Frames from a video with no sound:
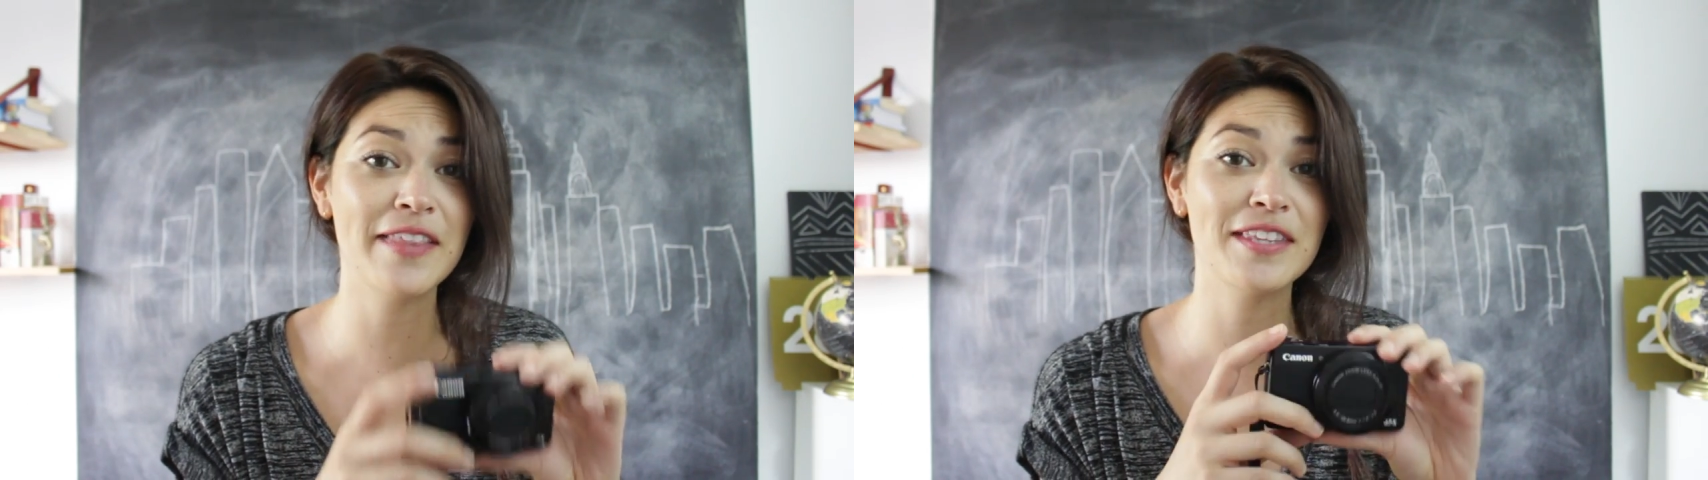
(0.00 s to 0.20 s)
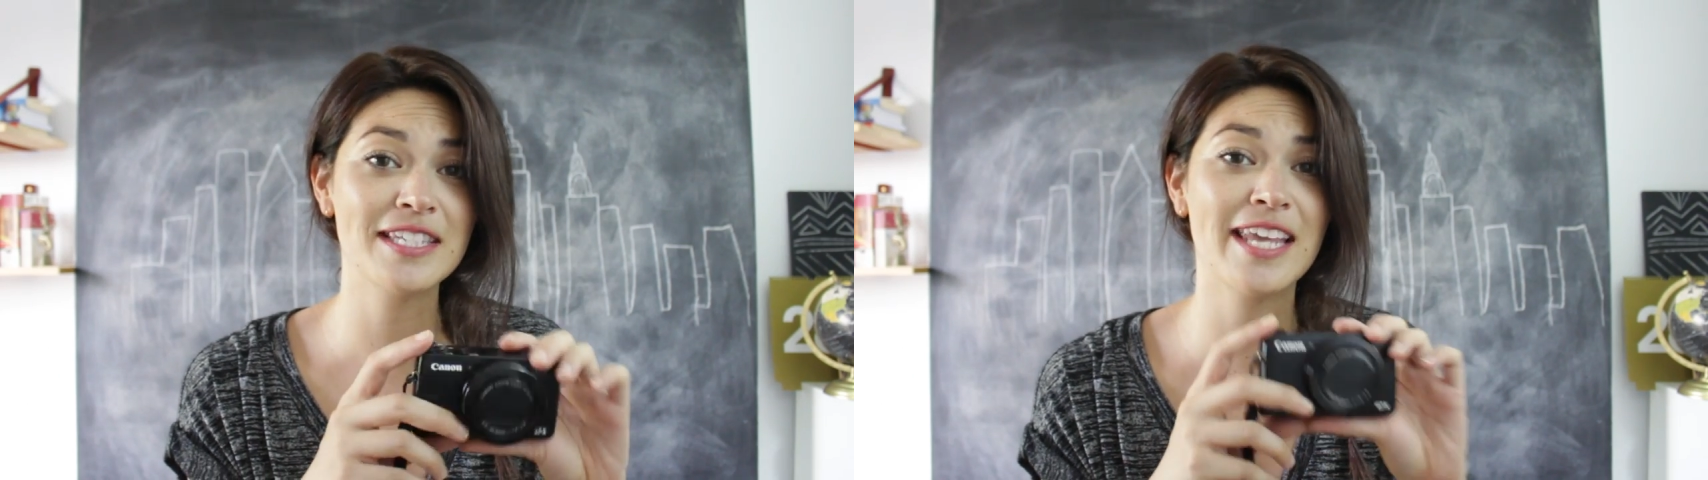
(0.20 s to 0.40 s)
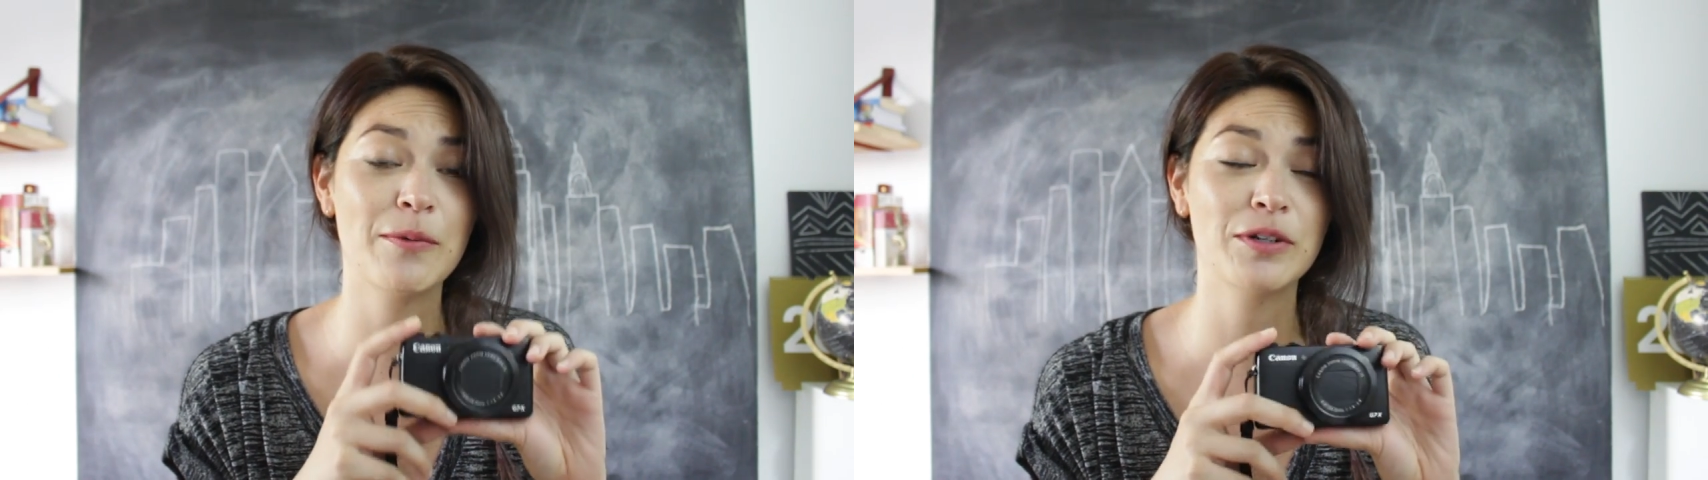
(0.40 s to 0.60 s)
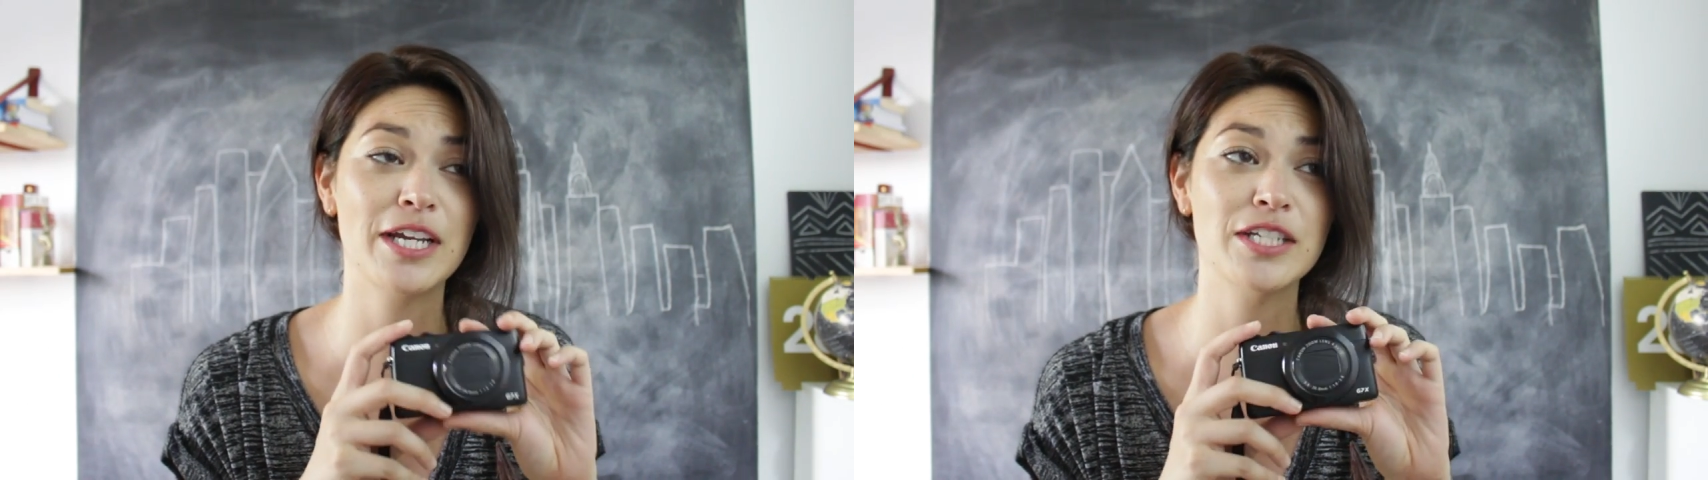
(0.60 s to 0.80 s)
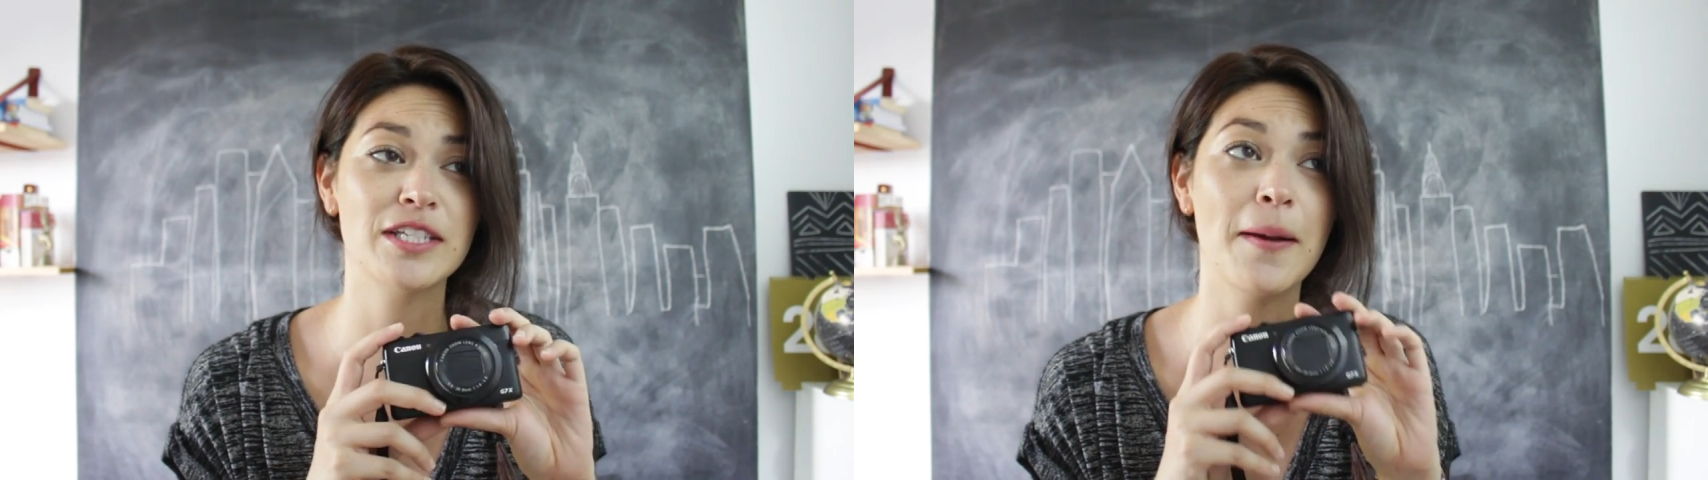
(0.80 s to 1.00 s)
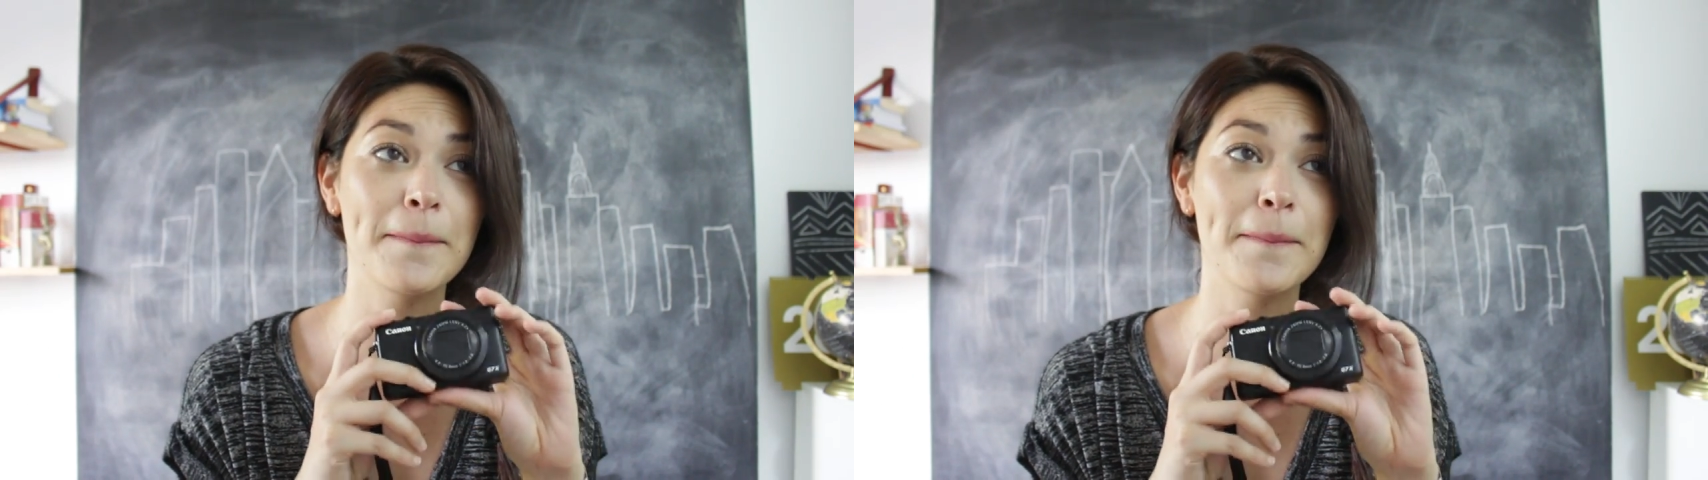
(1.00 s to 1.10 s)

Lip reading: and this camera takes